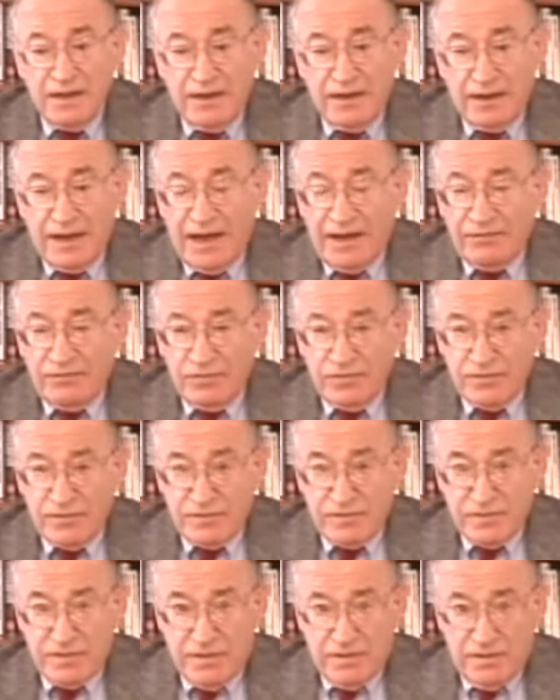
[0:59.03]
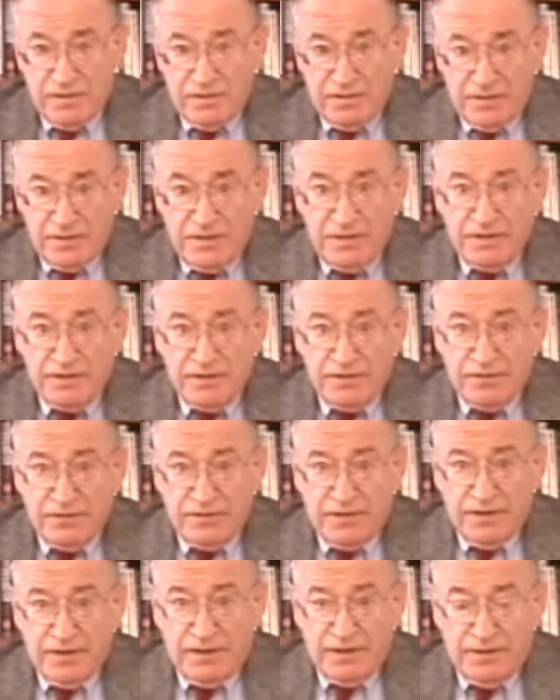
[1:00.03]
and I was uh, here
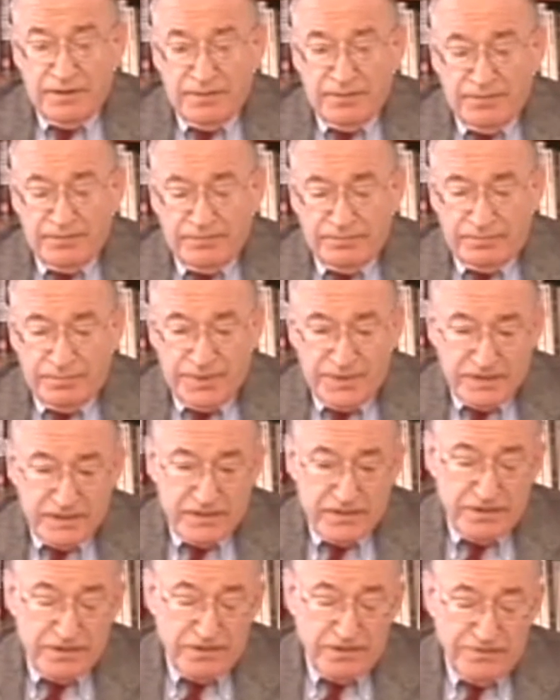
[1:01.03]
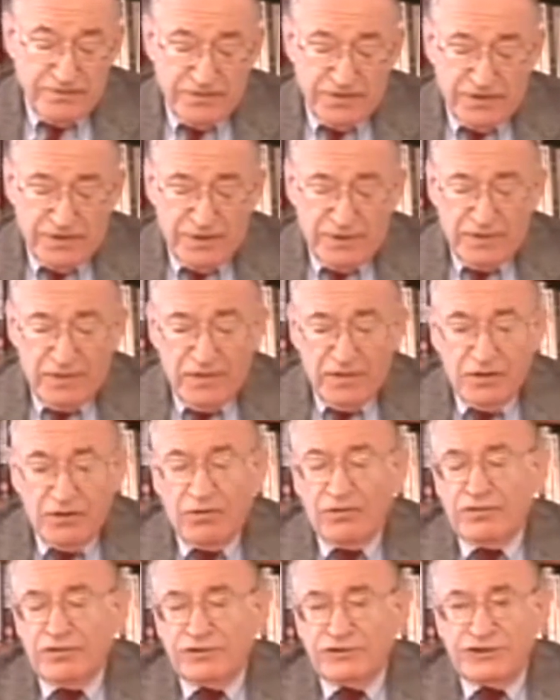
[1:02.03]
uh, president of the
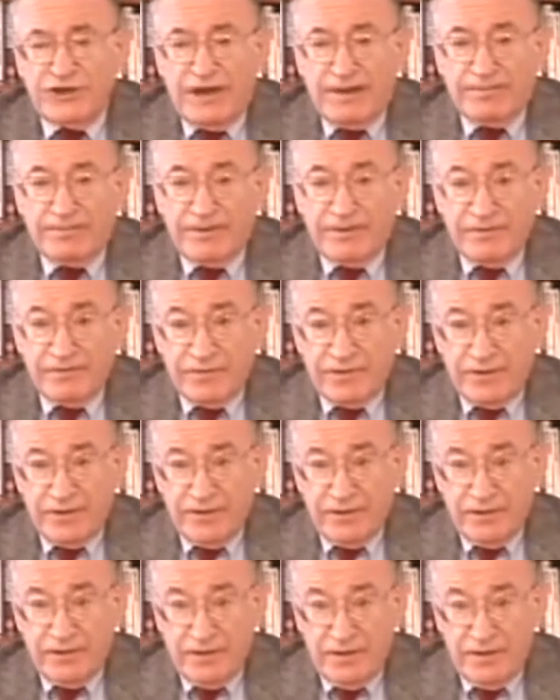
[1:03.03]
local chapter of the